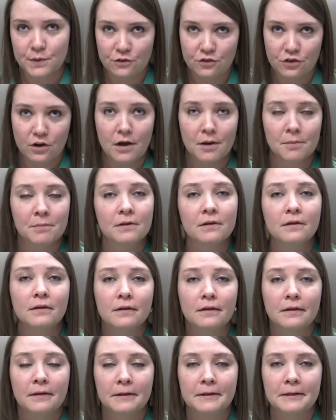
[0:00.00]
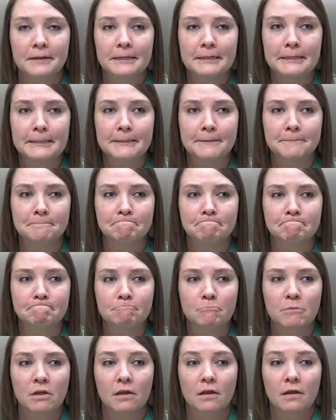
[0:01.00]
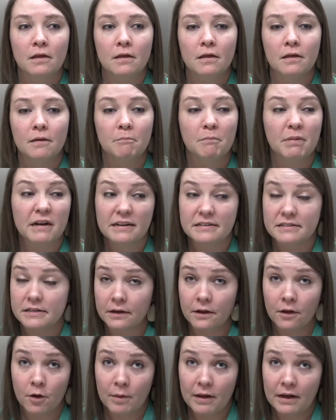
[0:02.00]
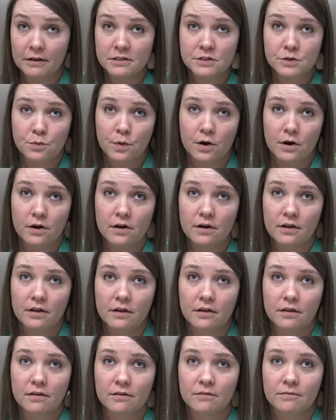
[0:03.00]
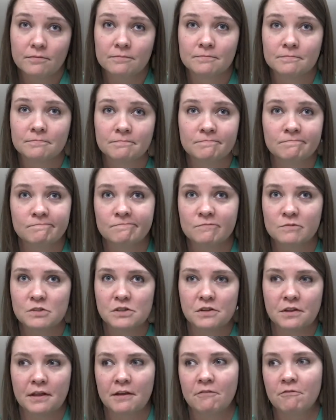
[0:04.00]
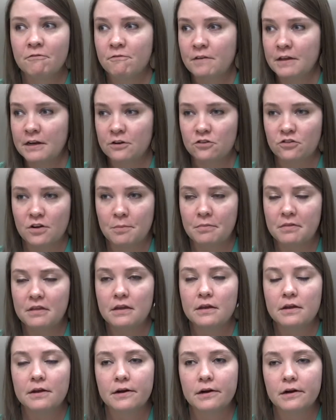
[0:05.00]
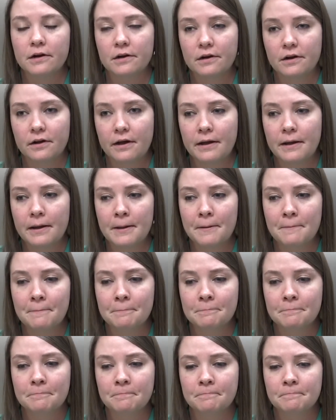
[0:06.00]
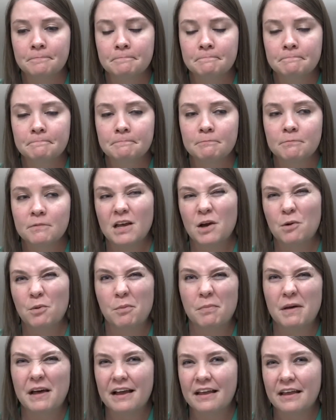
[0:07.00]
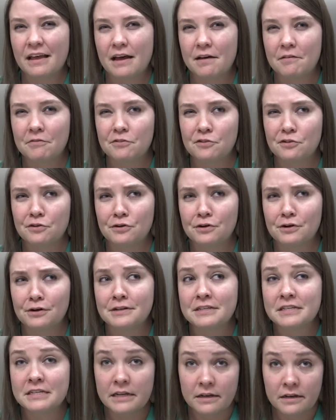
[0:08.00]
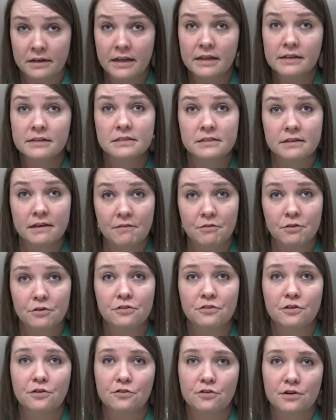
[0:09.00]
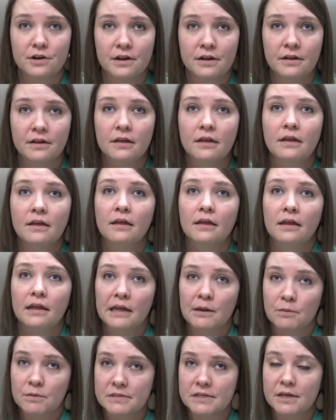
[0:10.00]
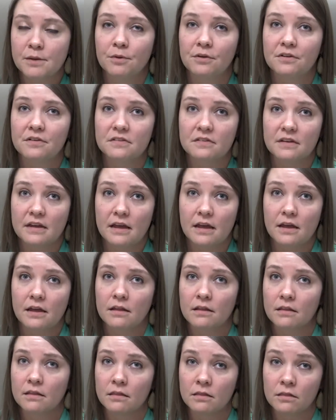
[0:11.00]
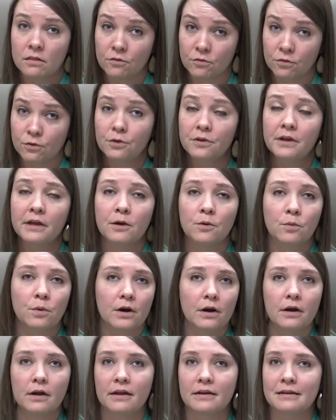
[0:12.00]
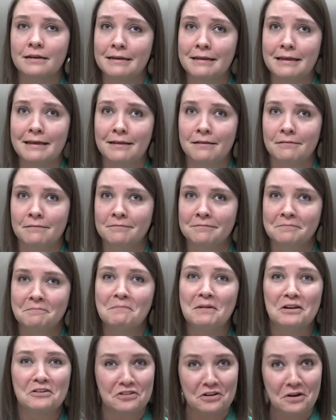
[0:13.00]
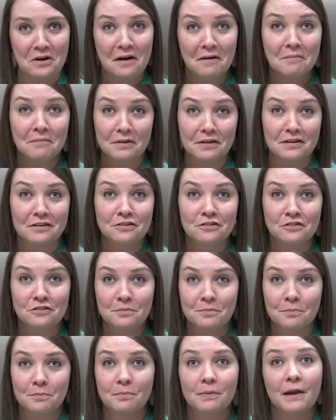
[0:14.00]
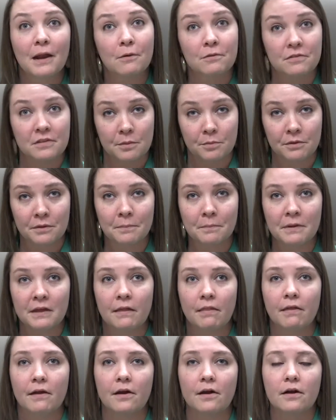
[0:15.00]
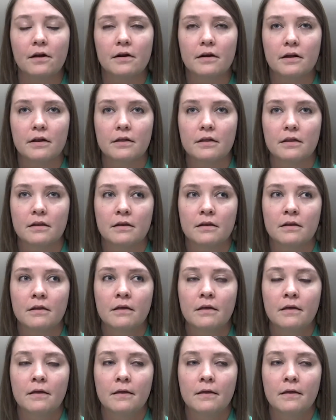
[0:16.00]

a job. But I did go back to work to like finish up the year. I went back after 10 days after surgery and was able to stay the full day at work. I didn't get much accomplished, but I was able to be there, and